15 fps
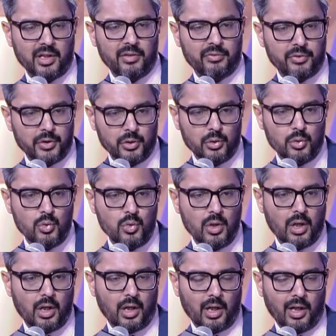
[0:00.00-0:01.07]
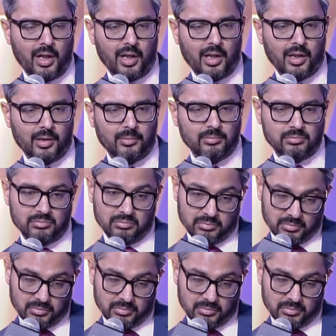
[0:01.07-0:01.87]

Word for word: a view um,